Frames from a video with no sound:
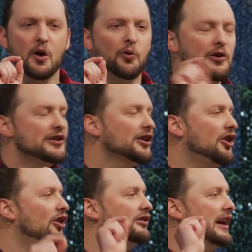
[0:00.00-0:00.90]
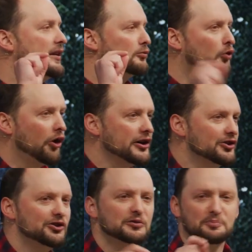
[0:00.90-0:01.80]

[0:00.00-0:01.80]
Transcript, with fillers: We are called a royal